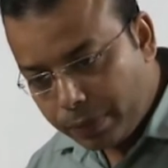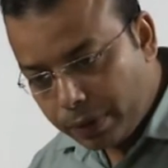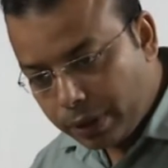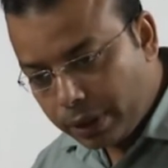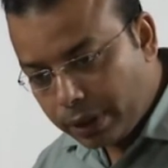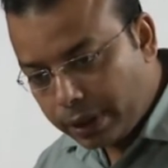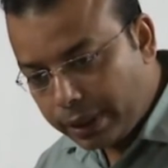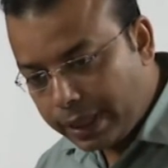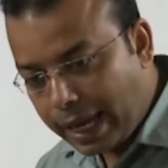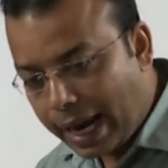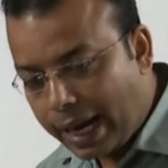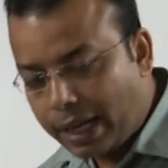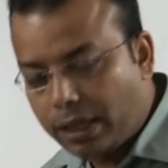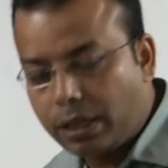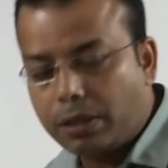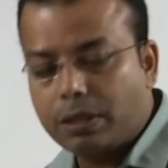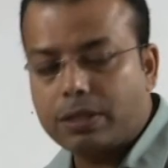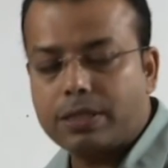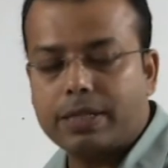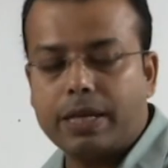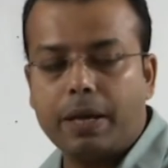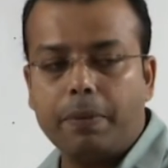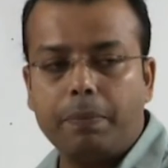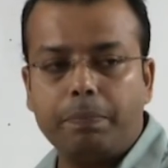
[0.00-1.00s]
that
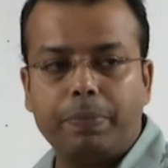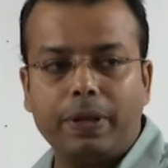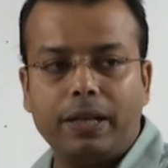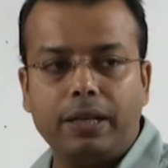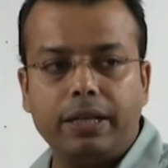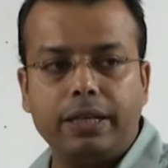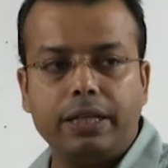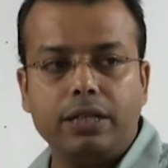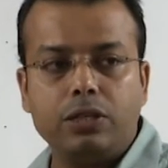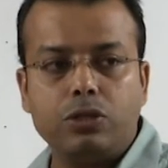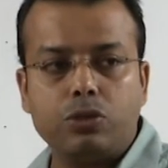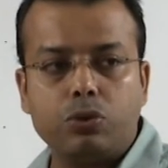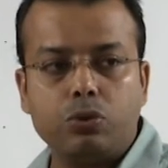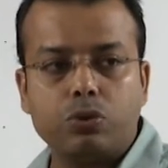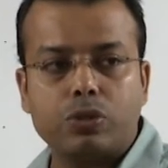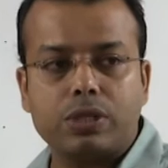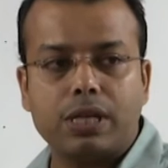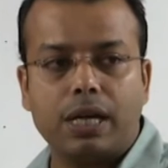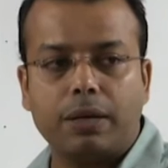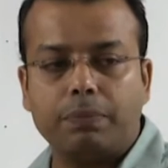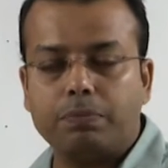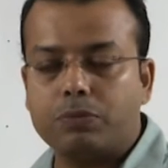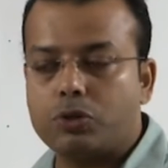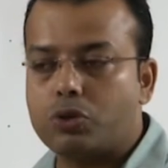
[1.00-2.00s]
sample into
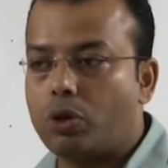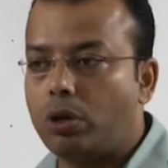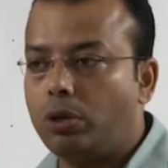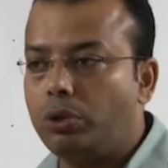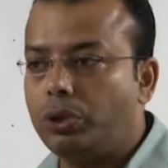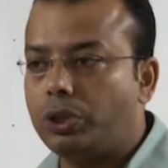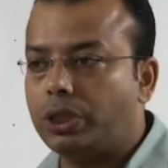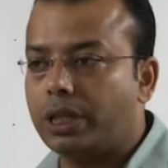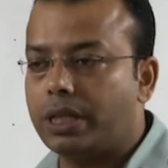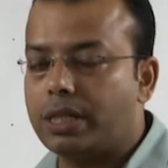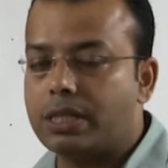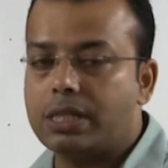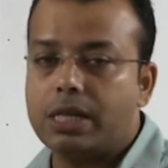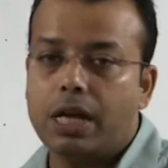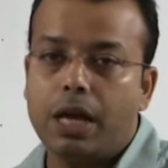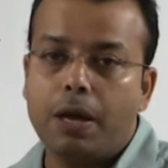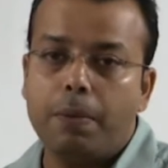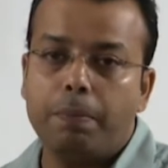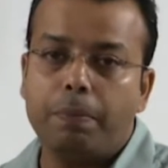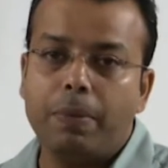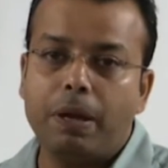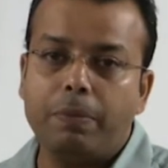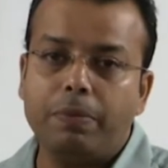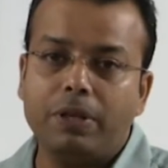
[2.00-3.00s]
some solutions,
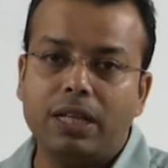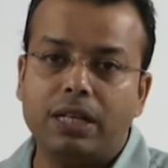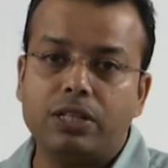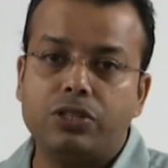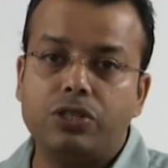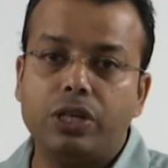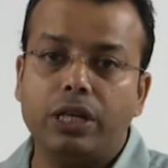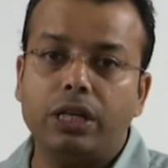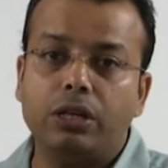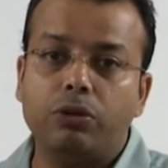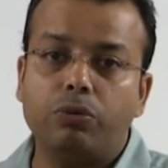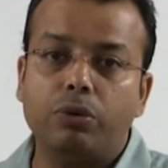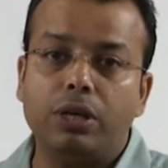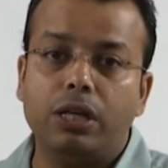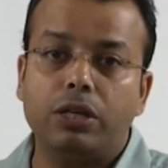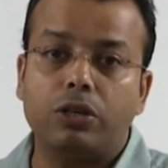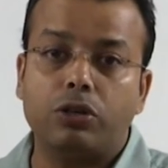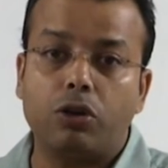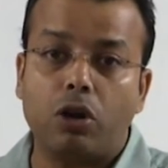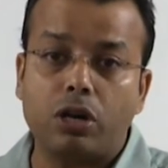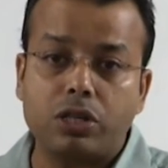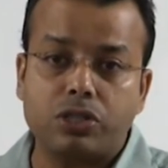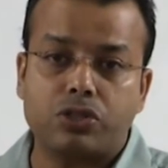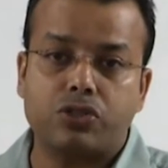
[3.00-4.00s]
maybe the zinc will
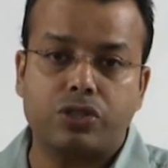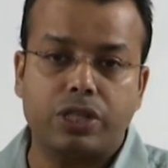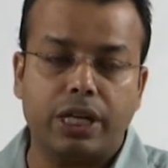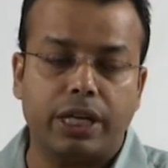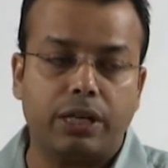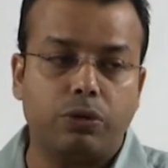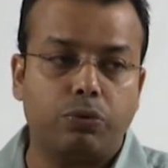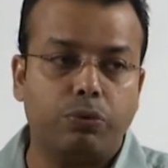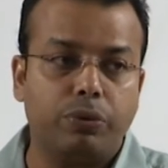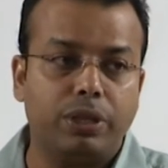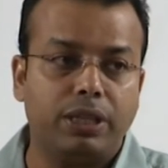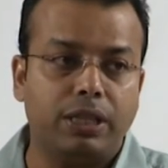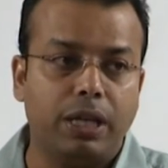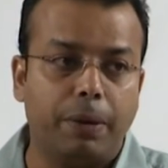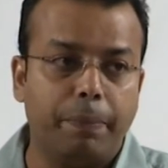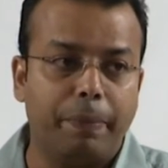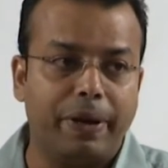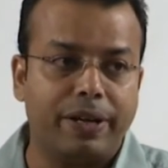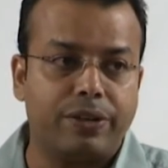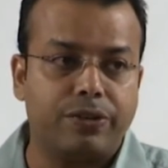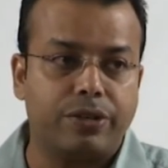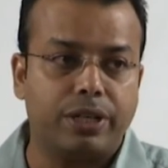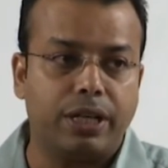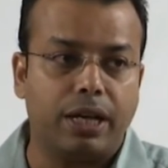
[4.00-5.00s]
not stick with the
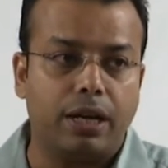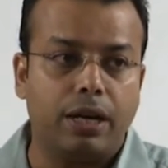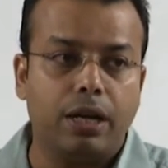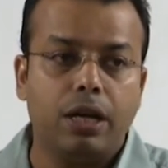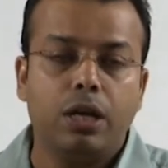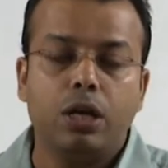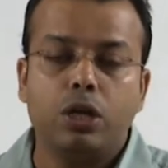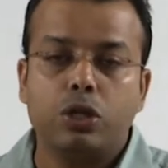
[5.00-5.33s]
material.